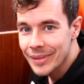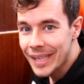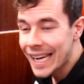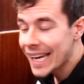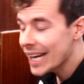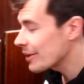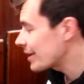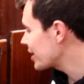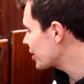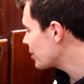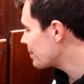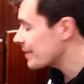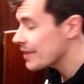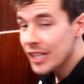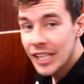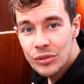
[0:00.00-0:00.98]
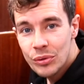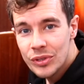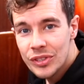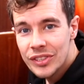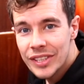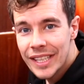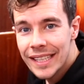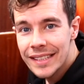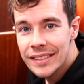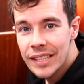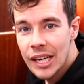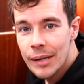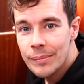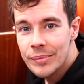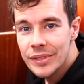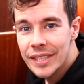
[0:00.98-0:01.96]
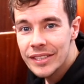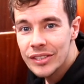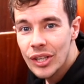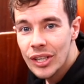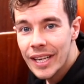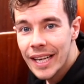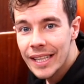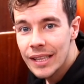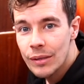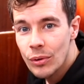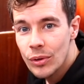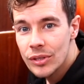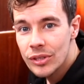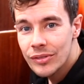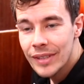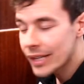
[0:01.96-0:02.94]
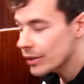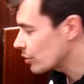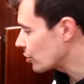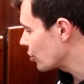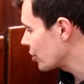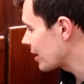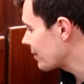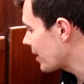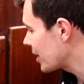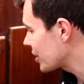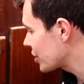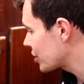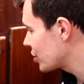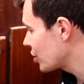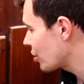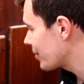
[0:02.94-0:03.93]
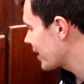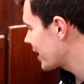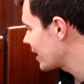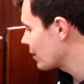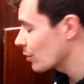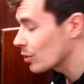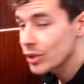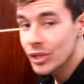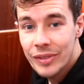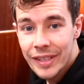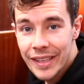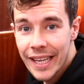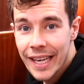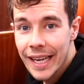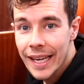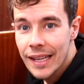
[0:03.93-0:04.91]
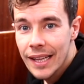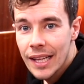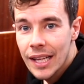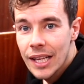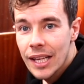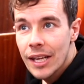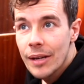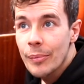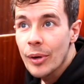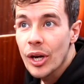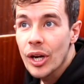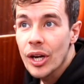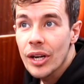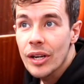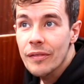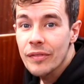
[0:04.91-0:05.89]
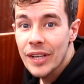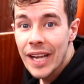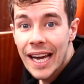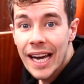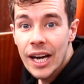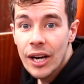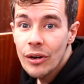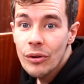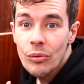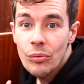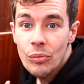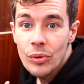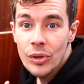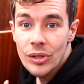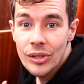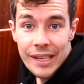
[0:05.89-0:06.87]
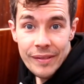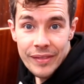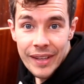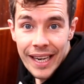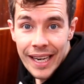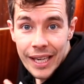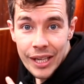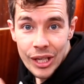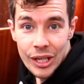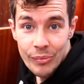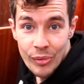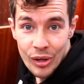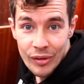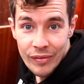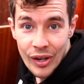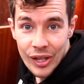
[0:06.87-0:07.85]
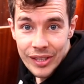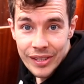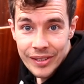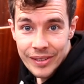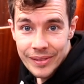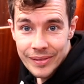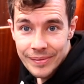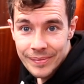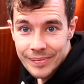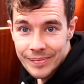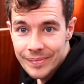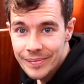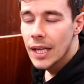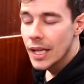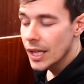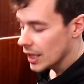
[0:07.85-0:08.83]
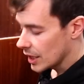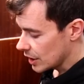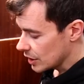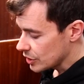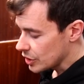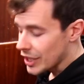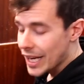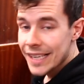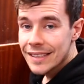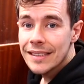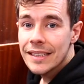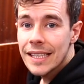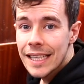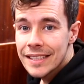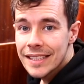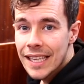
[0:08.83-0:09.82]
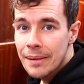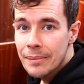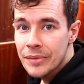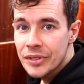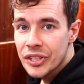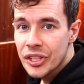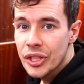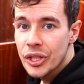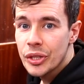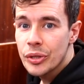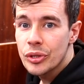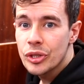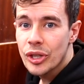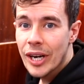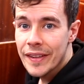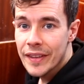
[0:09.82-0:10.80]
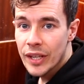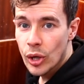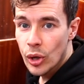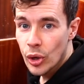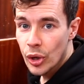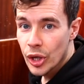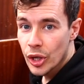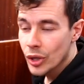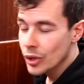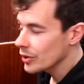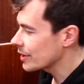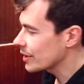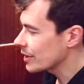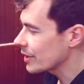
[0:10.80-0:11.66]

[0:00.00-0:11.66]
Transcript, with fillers: Now, it could be that it's all seized up so it's not letting the water out, or there might just not be any water in there. But for now, we'll leave that and move on. So next I'm going to attempt to drain the oil.